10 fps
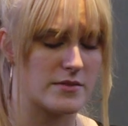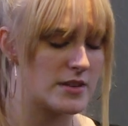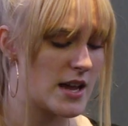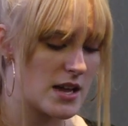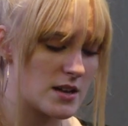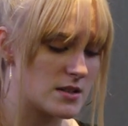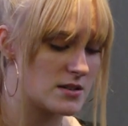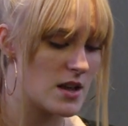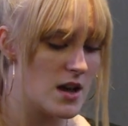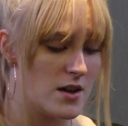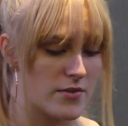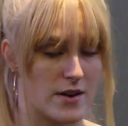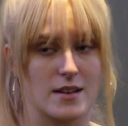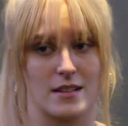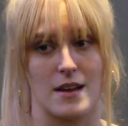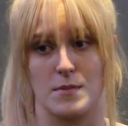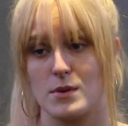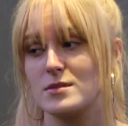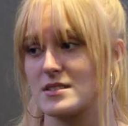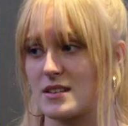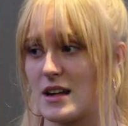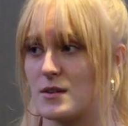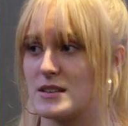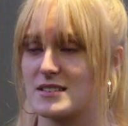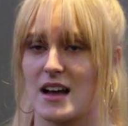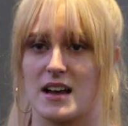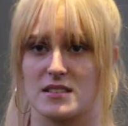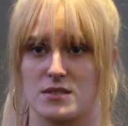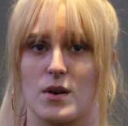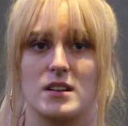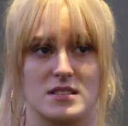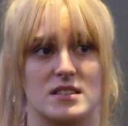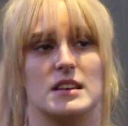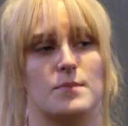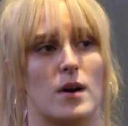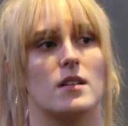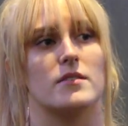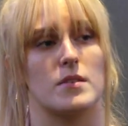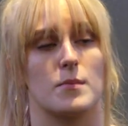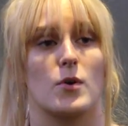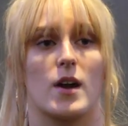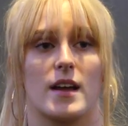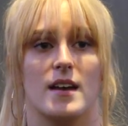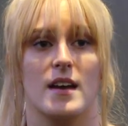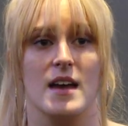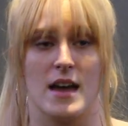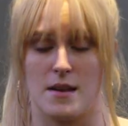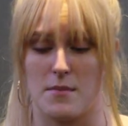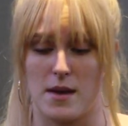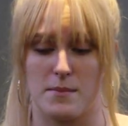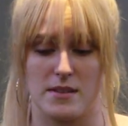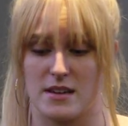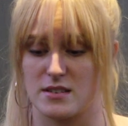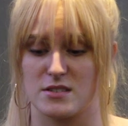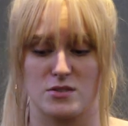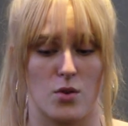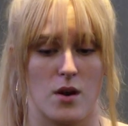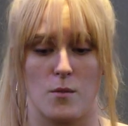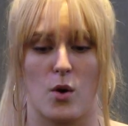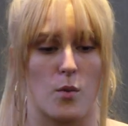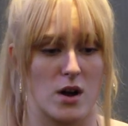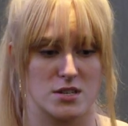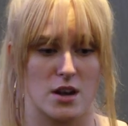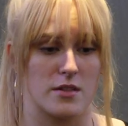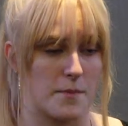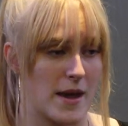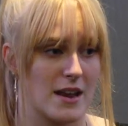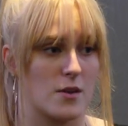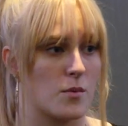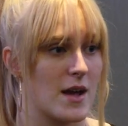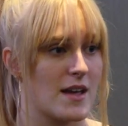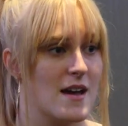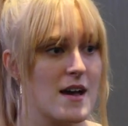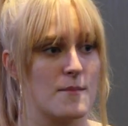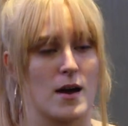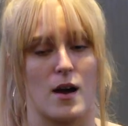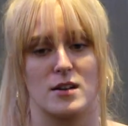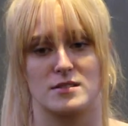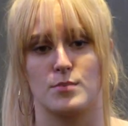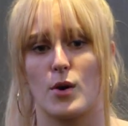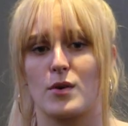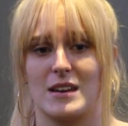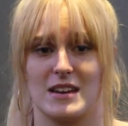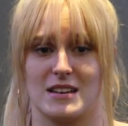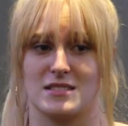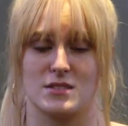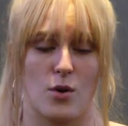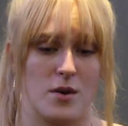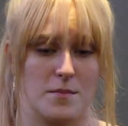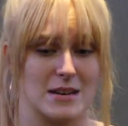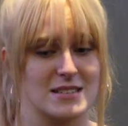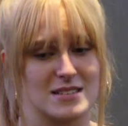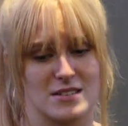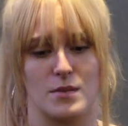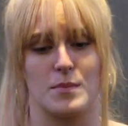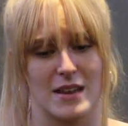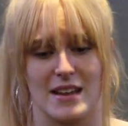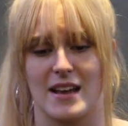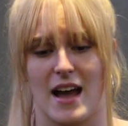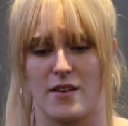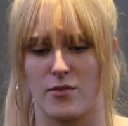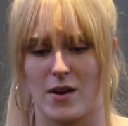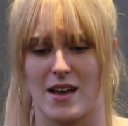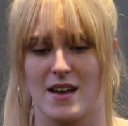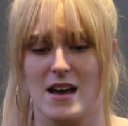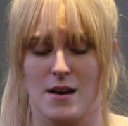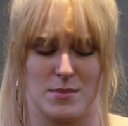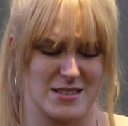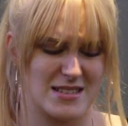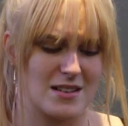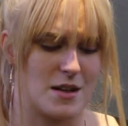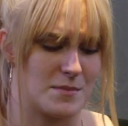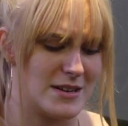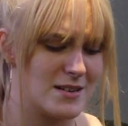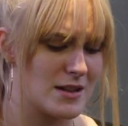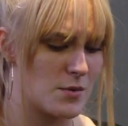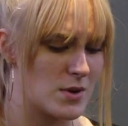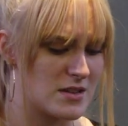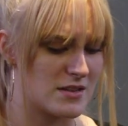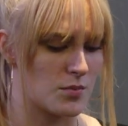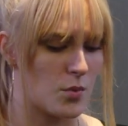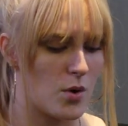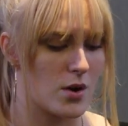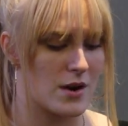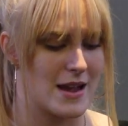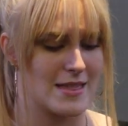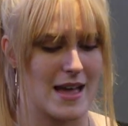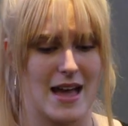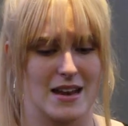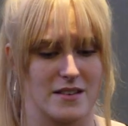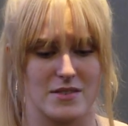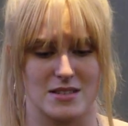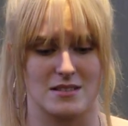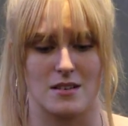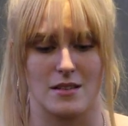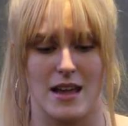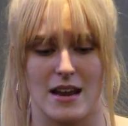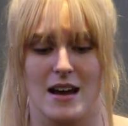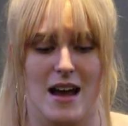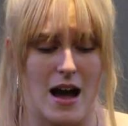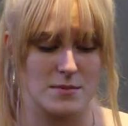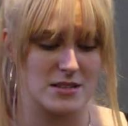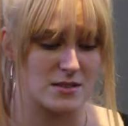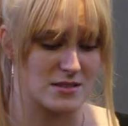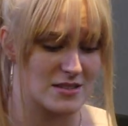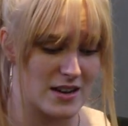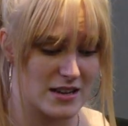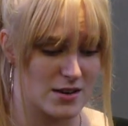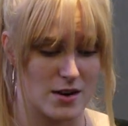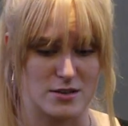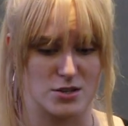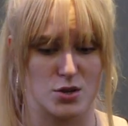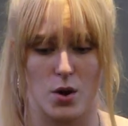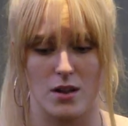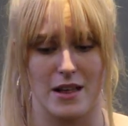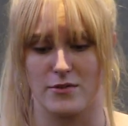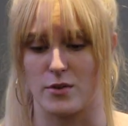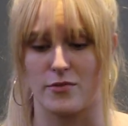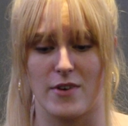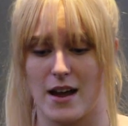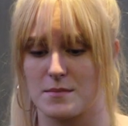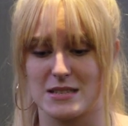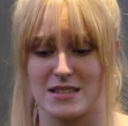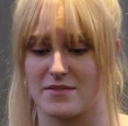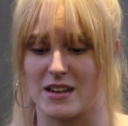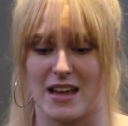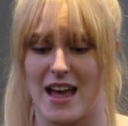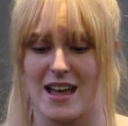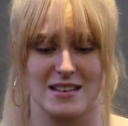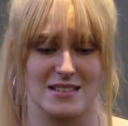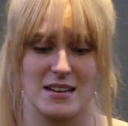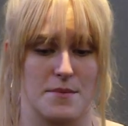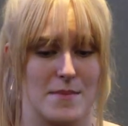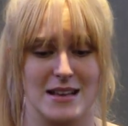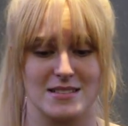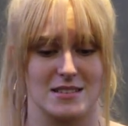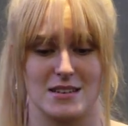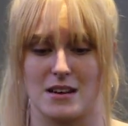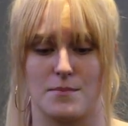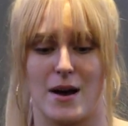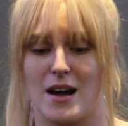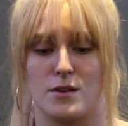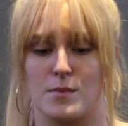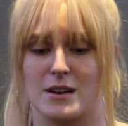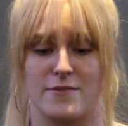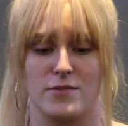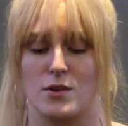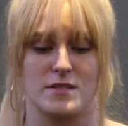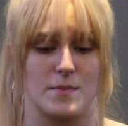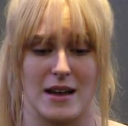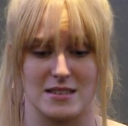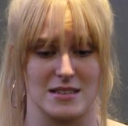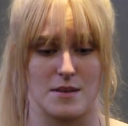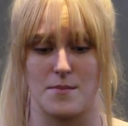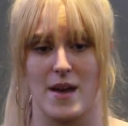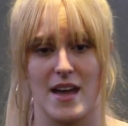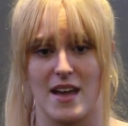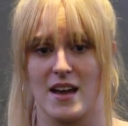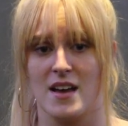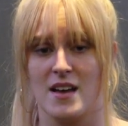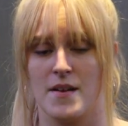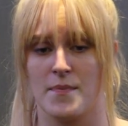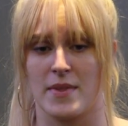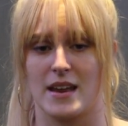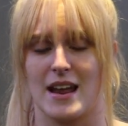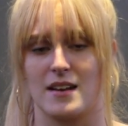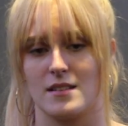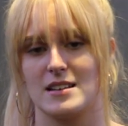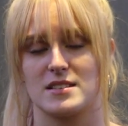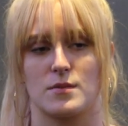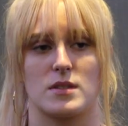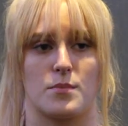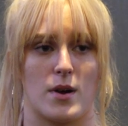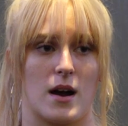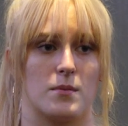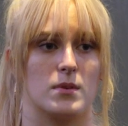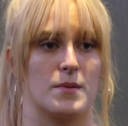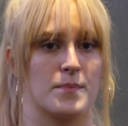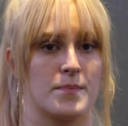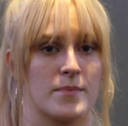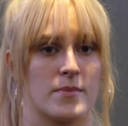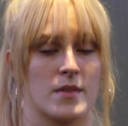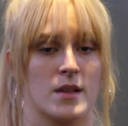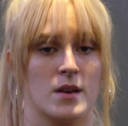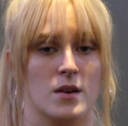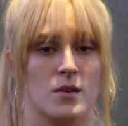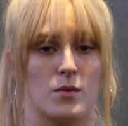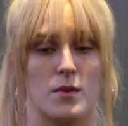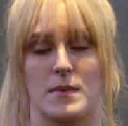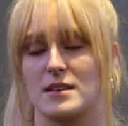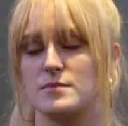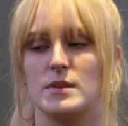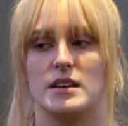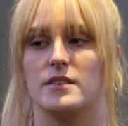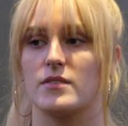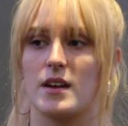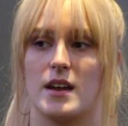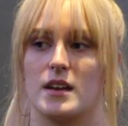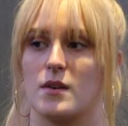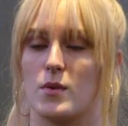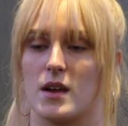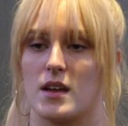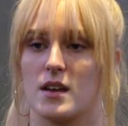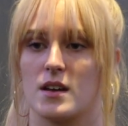of day, cause frankly, I'm used to cloudy skies, so I'll just keep all of them gray. And maybe then a storm will wash all the pain away. My heart's broken and it's torn, but it's still beating halfway. But still, I'm dealing with this war, and the end of it's delayed. I'm still stuck here on the shore, left with fragments of decay. I send a message in a bottle, but it floats back to the bay. An adolescent with a problem. What makes me different anyway?